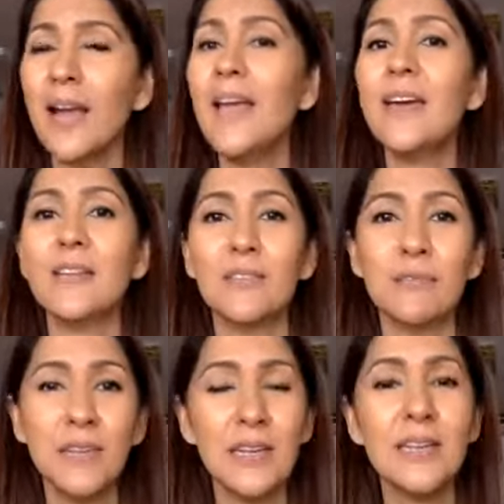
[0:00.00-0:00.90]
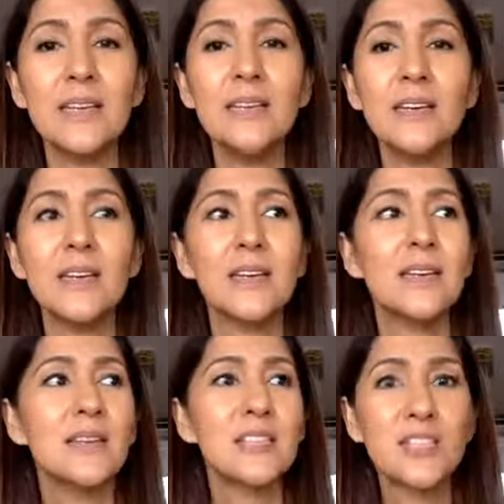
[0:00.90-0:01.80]
I had a really
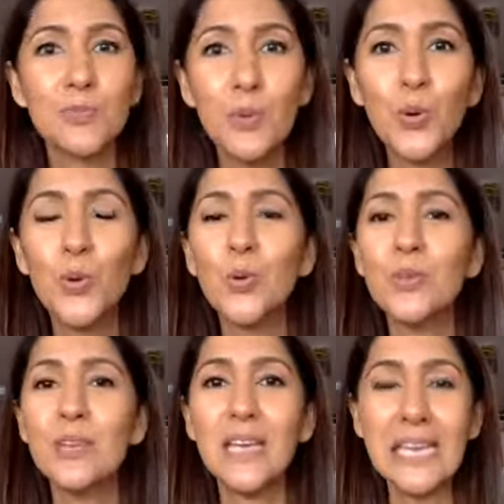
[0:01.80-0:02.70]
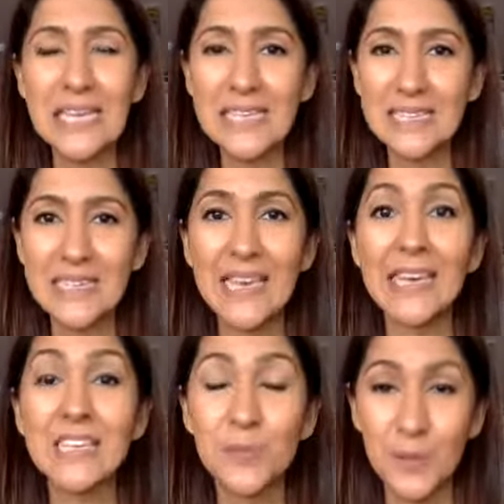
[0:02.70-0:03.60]
smooth, easy
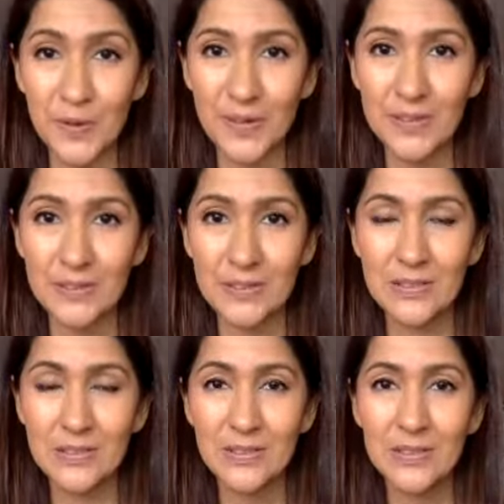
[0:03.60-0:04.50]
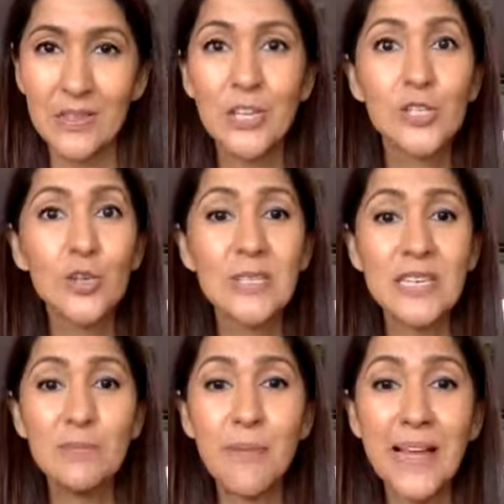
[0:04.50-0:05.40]
experience. So
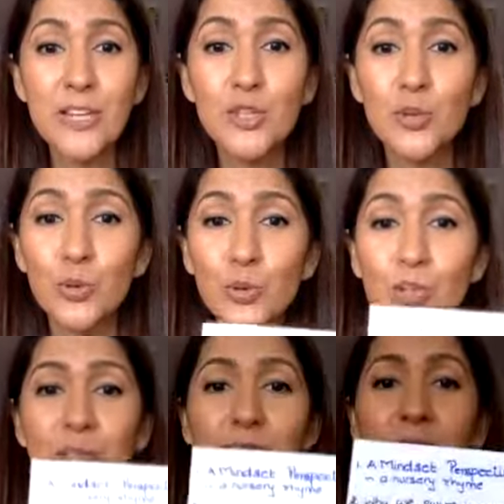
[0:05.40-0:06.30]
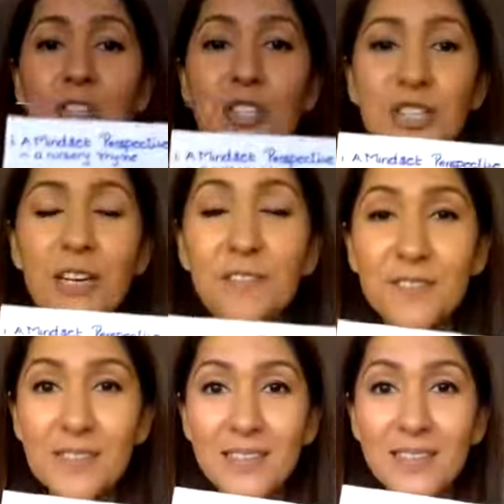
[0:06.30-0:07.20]
did my truth
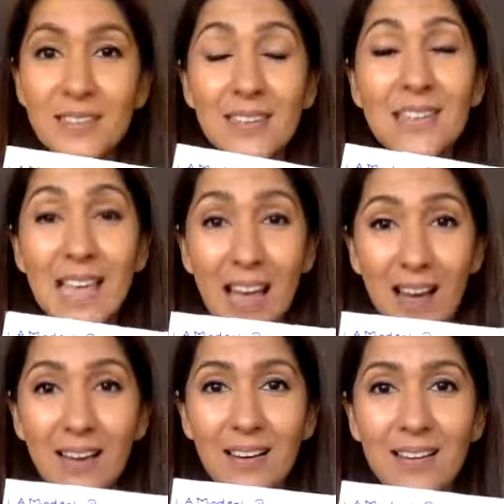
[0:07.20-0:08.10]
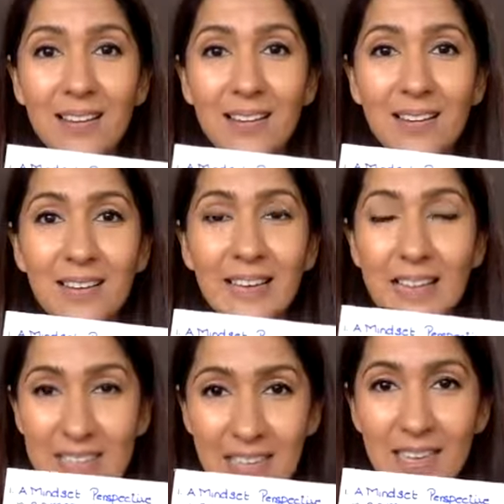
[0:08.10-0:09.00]
shift? Yeah,
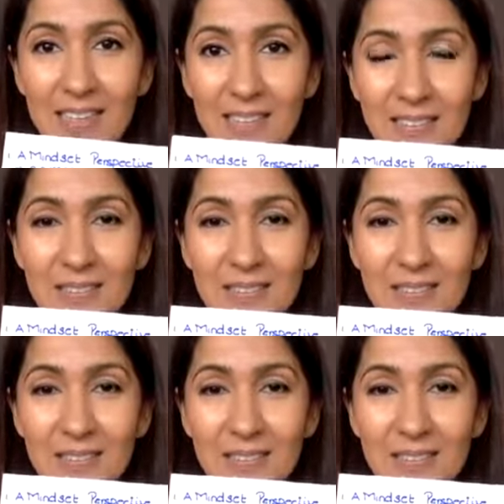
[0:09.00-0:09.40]
it did.